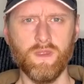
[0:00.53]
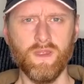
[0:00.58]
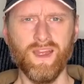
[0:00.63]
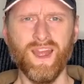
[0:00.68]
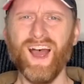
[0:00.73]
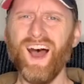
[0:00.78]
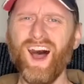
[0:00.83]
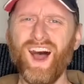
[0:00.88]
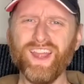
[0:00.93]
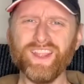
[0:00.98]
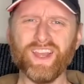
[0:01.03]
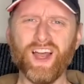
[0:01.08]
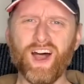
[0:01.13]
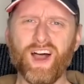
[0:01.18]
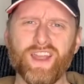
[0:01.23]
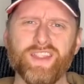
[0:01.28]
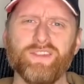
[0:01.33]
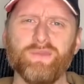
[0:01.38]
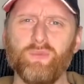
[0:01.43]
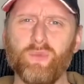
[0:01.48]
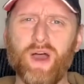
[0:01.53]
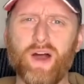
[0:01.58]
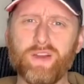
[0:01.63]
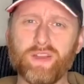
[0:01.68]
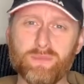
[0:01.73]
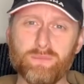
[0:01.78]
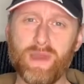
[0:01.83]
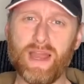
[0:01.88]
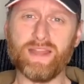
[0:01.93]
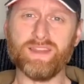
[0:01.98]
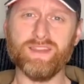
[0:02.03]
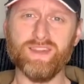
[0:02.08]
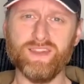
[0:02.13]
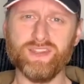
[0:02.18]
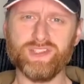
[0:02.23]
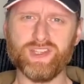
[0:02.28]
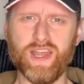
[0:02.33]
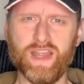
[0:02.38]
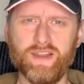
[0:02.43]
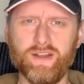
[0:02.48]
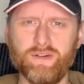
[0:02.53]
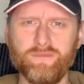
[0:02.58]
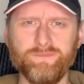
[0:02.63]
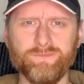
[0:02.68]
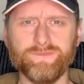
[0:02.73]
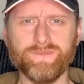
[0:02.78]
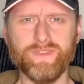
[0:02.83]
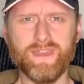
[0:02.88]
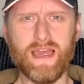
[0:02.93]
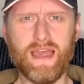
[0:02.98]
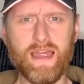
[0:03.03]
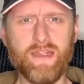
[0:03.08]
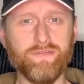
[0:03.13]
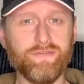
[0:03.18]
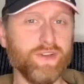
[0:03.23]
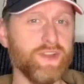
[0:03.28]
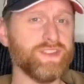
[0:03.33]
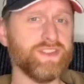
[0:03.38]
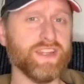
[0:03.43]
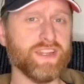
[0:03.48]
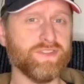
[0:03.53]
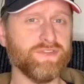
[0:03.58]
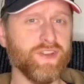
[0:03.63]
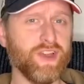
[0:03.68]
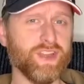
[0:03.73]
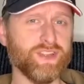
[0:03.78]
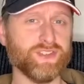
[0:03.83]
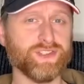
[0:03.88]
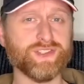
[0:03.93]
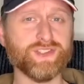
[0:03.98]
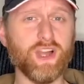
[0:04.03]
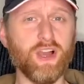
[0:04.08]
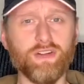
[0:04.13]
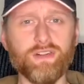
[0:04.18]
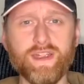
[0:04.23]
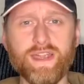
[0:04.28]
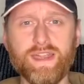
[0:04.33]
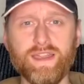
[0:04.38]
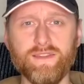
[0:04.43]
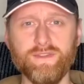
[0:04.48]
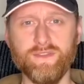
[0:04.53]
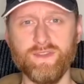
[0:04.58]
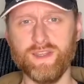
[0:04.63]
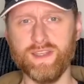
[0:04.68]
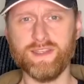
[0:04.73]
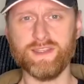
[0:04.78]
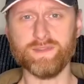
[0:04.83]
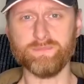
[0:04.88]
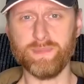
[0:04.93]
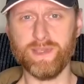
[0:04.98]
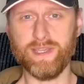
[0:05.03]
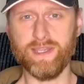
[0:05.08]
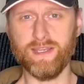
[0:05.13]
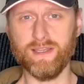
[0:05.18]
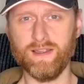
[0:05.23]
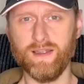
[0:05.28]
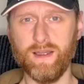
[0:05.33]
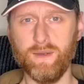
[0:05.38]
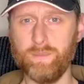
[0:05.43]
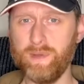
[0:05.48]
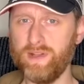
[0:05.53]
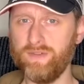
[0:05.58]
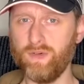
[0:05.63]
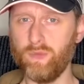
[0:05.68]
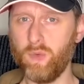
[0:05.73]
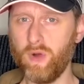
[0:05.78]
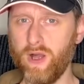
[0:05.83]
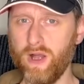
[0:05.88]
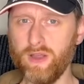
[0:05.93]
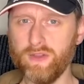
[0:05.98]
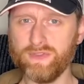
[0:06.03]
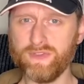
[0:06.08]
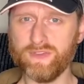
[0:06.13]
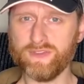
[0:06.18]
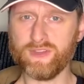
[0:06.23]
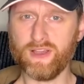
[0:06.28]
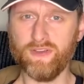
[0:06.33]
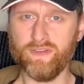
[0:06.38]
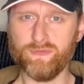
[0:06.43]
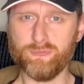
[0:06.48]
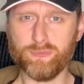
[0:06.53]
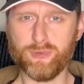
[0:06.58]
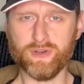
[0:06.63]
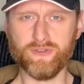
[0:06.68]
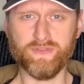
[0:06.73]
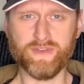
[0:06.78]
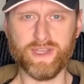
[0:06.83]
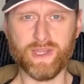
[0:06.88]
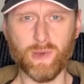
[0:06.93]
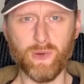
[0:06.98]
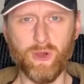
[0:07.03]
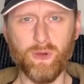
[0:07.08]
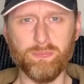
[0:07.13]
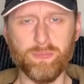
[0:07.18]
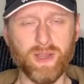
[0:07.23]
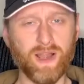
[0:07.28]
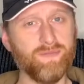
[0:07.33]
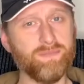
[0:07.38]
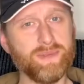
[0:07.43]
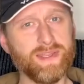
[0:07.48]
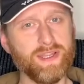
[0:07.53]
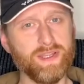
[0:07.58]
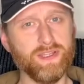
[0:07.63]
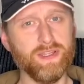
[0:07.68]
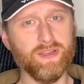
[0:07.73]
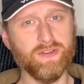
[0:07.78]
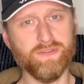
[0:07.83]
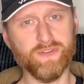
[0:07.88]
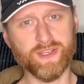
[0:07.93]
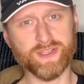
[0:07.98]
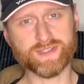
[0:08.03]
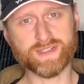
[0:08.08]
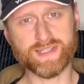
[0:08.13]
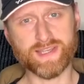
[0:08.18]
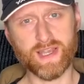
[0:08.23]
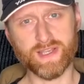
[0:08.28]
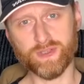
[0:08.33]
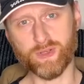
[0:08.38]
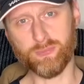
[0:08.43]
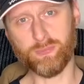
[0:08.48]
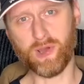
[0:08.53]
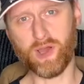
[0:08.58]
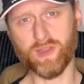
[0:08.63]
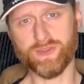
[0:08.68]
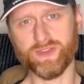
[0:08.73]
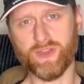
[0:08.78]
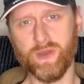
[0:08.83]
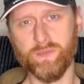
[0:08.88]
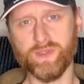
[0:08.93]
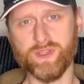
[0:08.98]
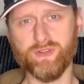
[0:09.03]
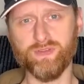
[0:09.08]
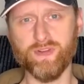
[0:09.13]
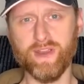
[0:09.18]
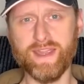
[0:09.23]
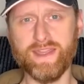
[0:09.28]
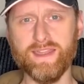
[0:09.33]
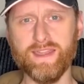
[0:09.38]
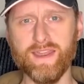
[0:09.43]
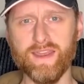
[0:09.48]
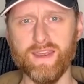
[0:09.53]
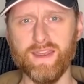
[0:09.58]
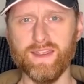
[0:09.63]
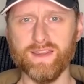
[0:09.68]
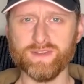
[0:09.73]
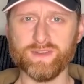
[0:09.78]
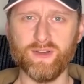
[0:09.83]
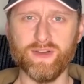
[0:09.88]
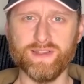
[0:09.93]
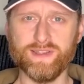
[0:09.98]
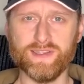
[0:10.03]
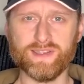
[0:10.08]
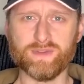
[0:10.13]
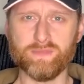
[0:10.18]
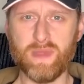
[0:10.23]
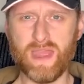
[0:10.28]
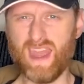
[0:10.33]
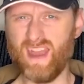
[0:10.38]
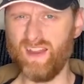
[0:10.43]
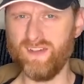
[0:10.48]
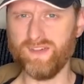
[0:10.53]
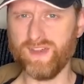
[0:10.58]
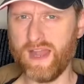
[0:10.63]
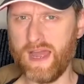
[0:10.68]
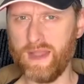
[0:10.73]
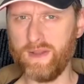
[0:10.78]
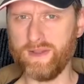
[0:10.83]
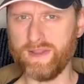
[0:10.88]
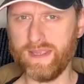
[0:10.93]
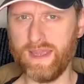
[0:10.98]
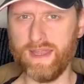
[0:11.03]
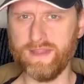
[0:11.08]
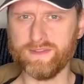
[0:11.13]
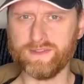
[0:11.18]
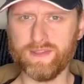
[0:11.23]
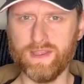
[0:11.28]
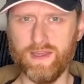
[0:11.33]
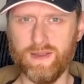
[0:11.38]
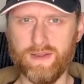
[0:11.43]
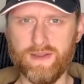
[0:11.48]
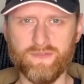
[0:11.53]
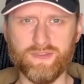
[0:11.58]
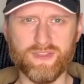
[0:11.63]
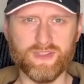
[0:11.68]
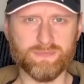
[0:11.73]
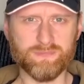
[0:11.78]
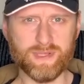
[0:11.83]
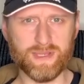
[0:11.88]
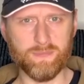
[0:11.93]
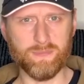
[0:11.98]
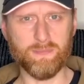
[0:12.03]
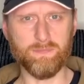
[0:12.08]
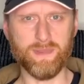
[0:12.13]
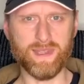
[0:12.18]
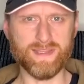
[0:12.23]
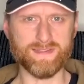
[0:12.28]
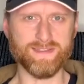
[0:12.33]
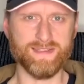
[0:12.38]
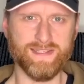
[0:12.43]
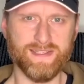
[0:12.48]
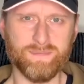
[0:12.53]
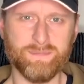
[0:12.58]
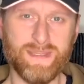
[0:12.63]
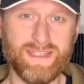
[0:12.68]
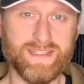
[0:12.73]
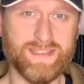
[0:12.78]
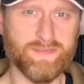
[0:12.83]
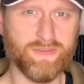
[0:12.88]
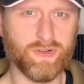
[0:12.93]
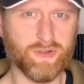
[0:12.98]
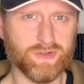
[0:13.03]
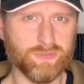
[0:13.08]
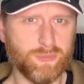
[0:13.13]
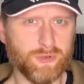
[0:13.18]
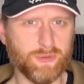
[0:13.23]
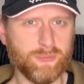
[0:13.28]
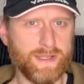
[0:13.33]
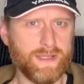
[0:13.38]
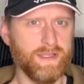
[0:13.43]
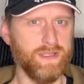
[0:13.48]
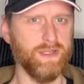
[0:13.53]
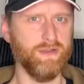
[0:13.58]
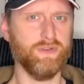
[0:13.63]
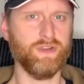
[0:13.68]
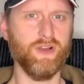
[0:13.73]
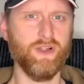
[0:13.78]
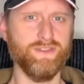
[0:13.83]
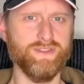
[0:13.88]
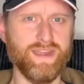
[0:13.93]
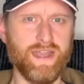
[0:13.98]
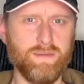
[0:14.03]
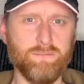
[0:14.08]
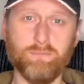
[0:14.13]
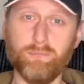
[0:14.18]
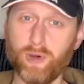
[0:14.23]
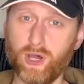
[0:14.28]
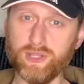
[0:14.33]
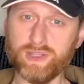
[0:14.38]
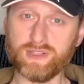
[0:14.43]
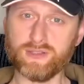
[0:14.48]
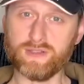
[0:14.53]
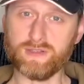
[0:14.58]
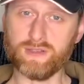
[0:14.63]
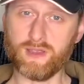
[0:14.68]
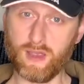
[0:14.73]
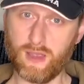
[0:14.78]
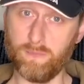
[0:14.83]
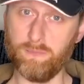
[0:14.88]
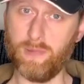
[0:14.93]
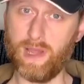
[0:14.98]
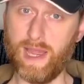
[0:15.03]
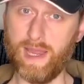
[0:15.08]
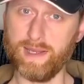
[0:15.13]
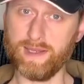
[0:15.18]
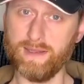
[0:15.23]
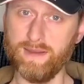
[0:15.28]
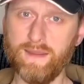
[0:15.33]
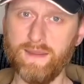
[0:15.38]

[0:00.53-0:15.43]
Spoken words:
Hi guys, welcome back to the channel. Now, first things first, sorry that it's been a bit of a while since I've put a video up, but I've been at university. I do a part-time degree, so I disappear every now and again, so everything's been a bit busy and it's been difficult to put up any new content, but I'm back.